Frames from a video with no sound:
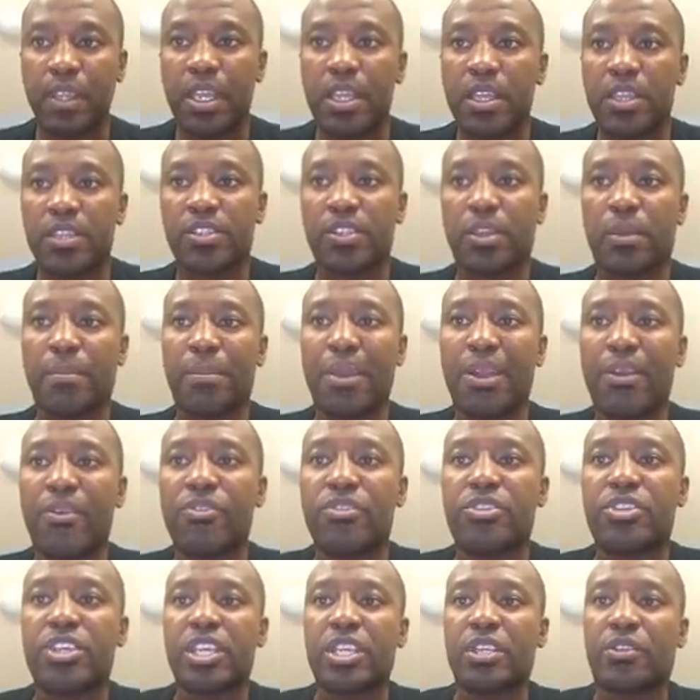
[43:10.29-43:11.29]
So
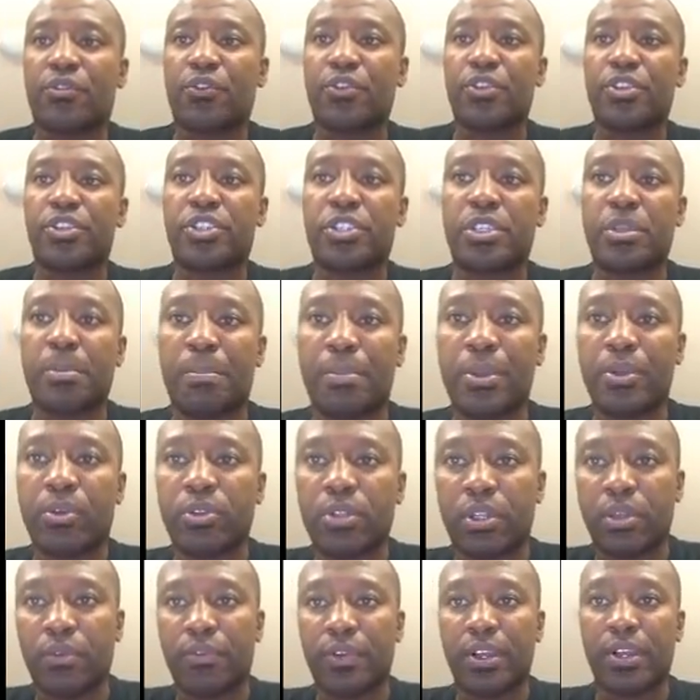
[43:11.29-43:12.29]
marriage is for us to build
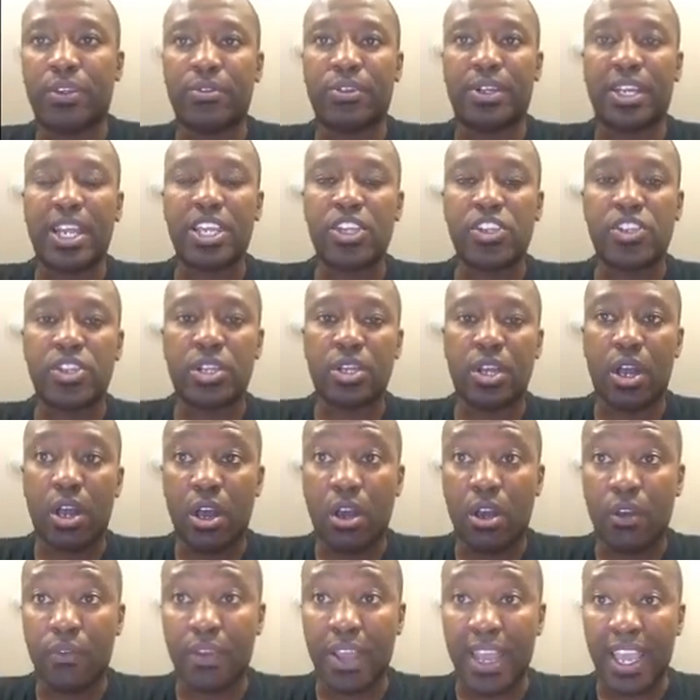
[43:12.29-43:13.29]
the foundation
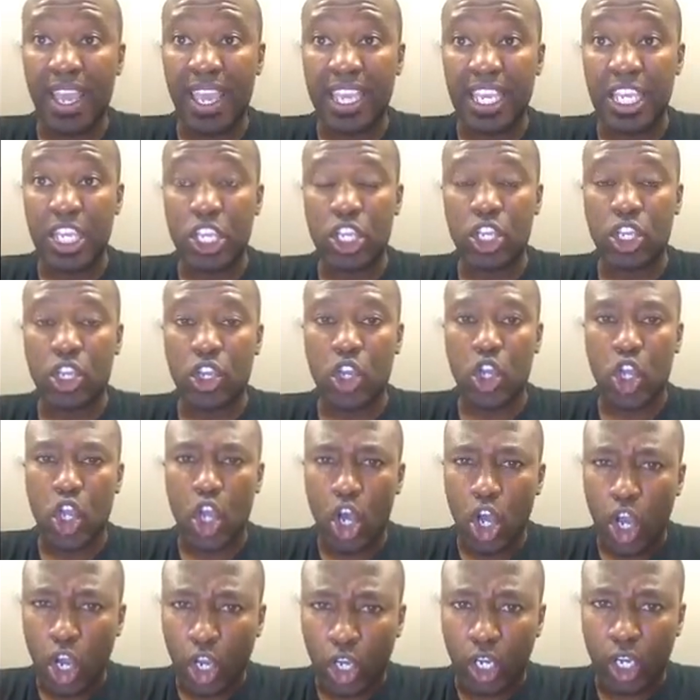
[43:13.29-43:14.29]
of a
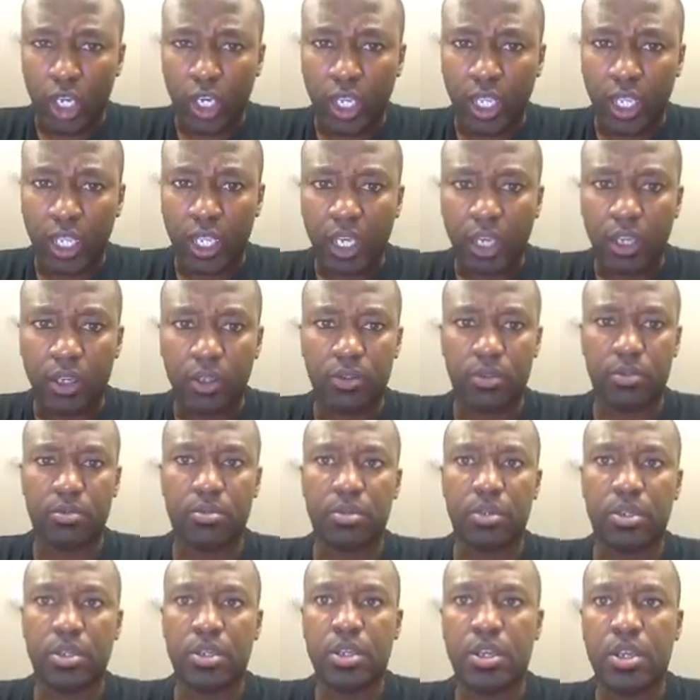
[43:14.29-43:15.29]
godly home
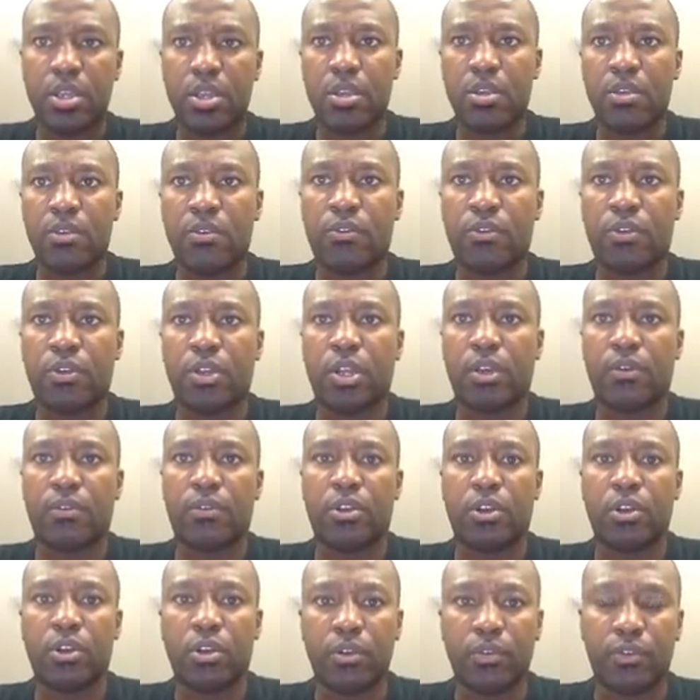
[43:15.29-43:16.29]
full of
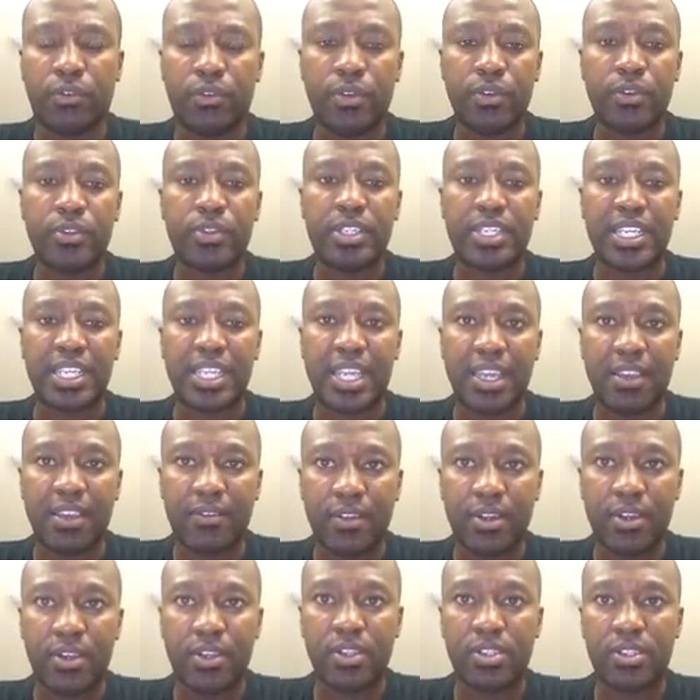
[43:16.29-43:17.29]
love,
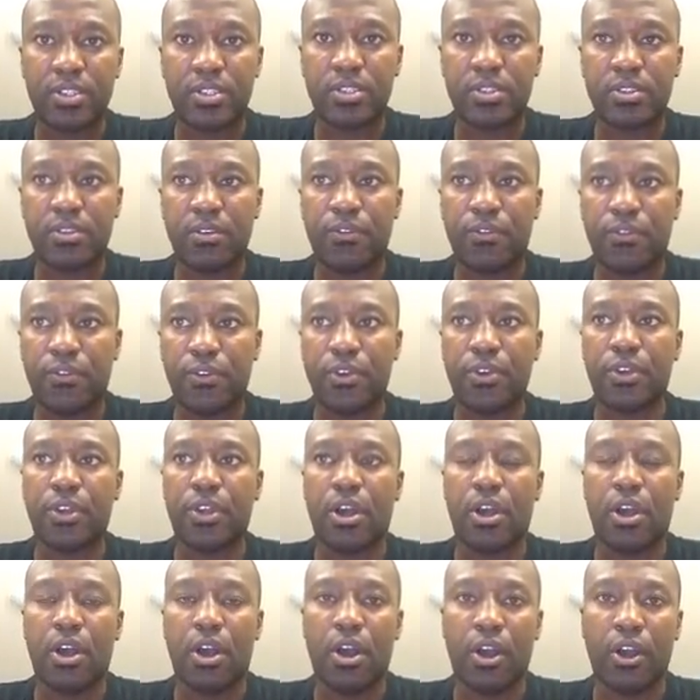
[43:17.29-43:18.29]
togetherness, fun,
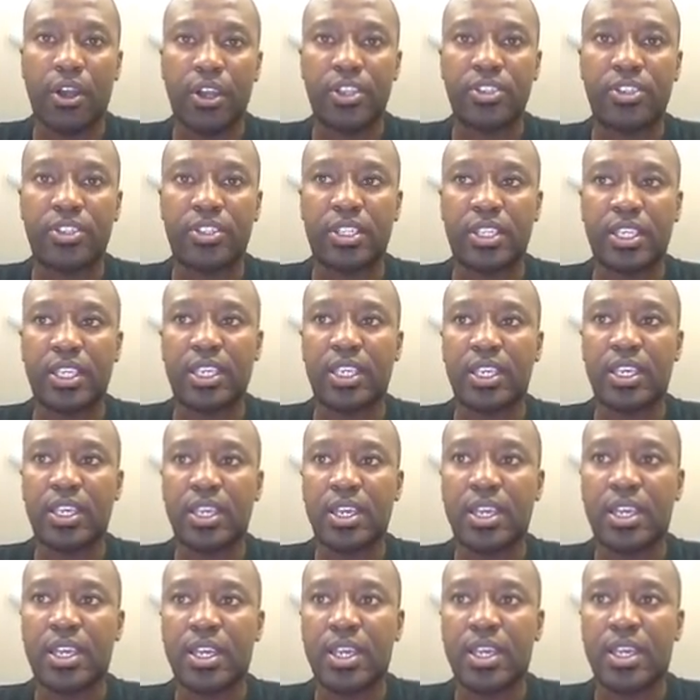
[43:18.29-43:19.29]
honesty,
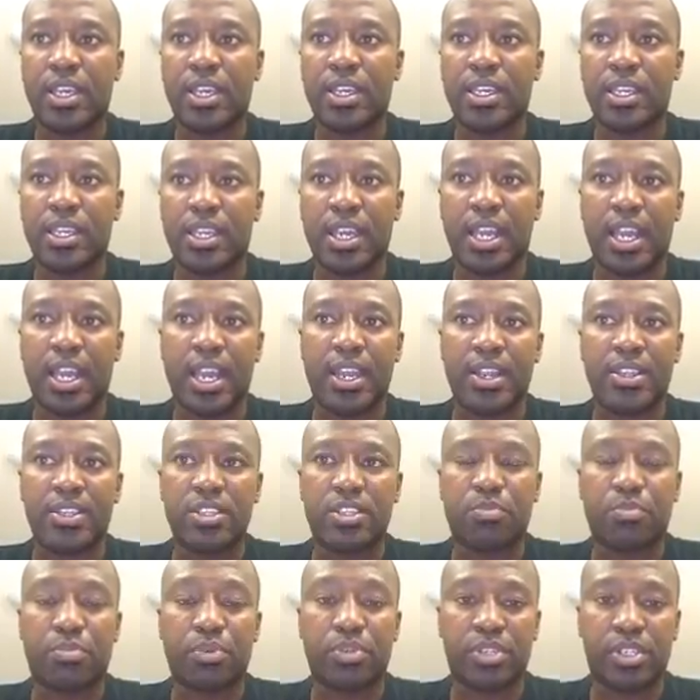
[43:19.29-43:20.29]
guidance,
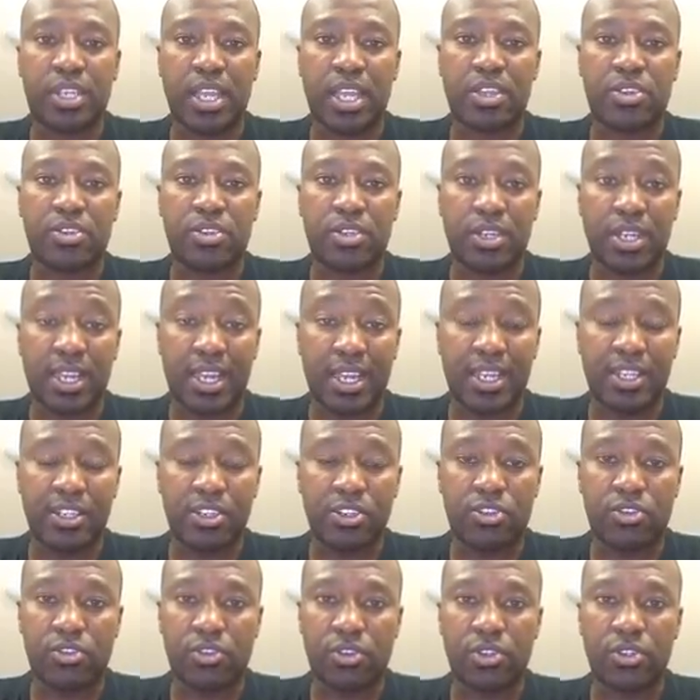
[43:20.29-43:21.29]
protection, and
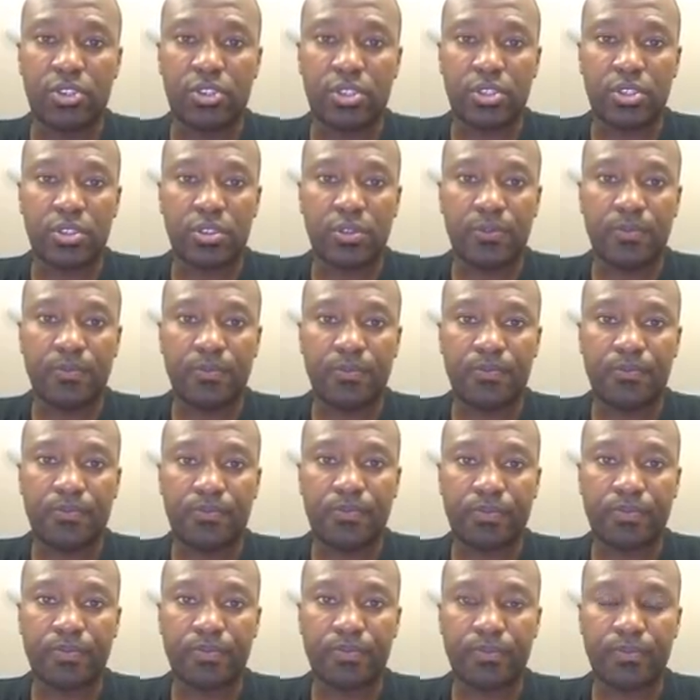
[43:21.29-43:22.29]
trust.
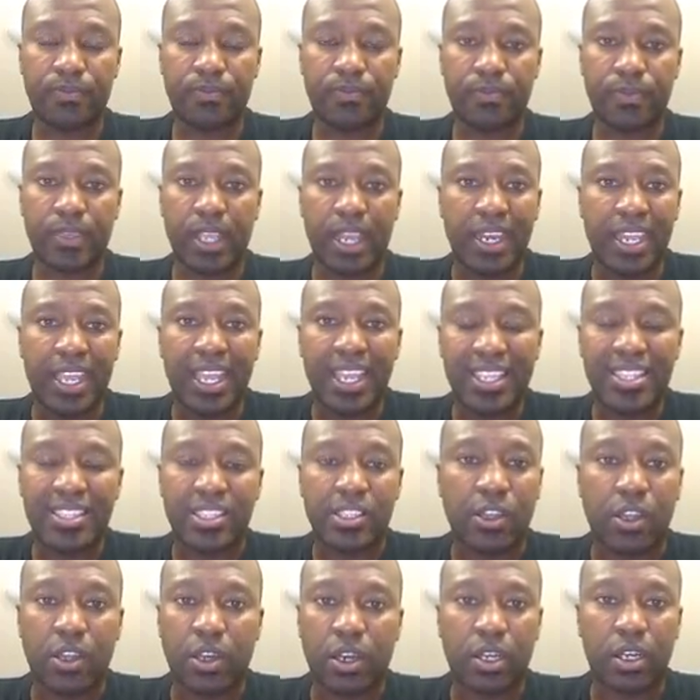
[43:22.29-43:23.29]
And it is
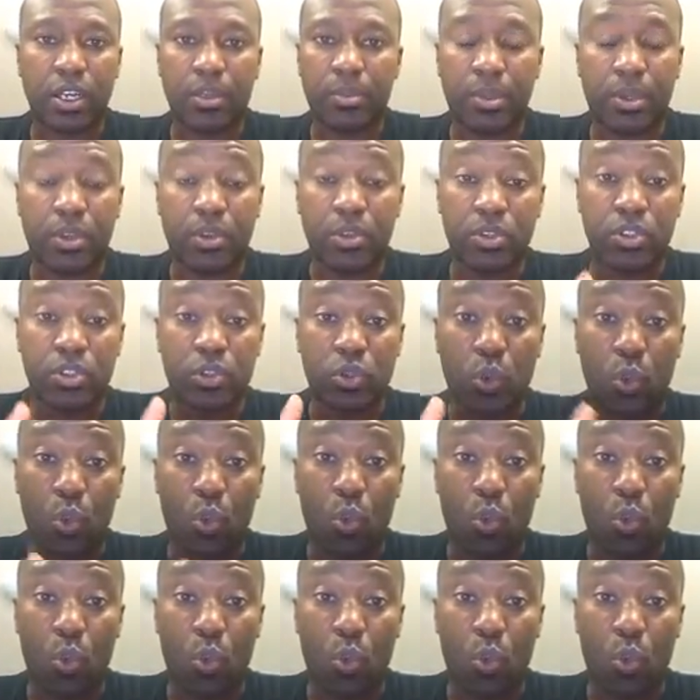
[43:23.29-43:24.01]
godly because